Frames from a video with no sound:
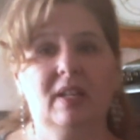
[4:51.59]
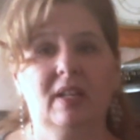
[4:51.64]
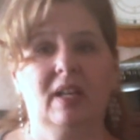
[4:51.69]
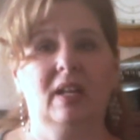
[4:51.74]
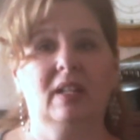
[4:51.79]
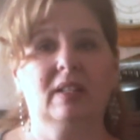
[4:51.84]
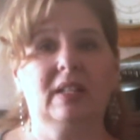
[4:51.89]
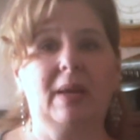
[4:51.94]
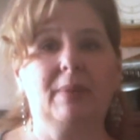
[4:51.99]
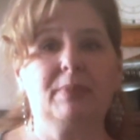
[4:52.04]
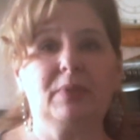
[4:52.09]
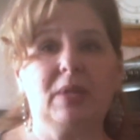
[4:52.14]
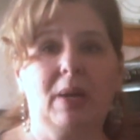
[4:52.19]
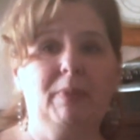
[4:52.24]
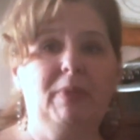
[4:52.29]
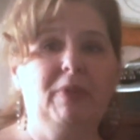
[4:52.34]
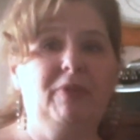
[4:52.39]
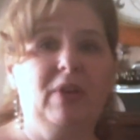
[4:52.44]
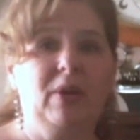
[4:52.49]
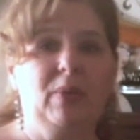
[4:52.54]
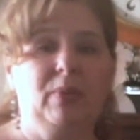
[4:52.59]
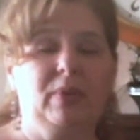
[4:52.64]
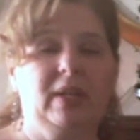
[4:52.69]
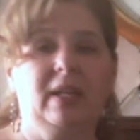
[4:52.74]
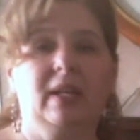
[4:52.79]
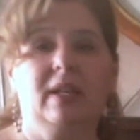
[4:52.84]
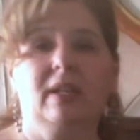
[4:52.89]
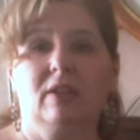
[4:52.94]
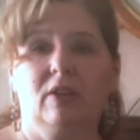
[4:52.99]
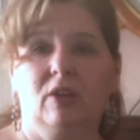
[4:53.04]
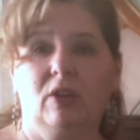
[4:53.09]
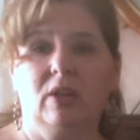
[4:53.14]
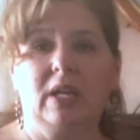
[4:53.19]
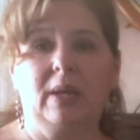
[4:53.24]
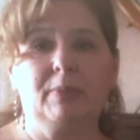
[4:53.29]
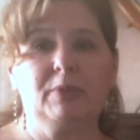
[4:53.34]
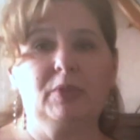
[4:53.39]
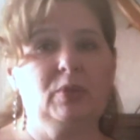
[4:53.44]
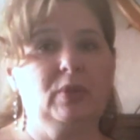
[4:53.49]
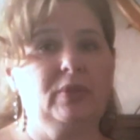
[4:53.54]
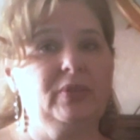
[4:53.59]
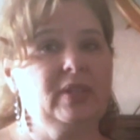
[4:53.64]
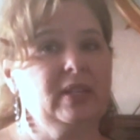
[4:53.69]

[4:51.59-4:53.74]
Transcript: uh, laptop, if I want to hook up to it,